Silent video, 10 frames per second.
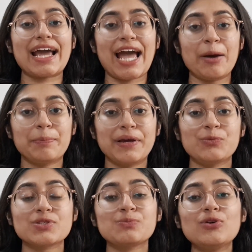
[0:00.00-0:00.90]
campaign
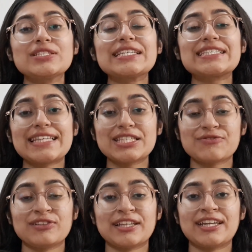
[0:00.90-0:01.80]
was more
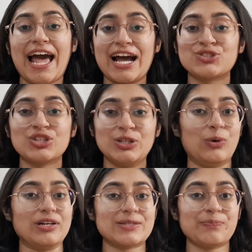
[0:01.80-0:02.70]
successful than it actually
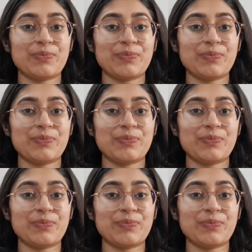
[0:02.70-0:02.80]
was.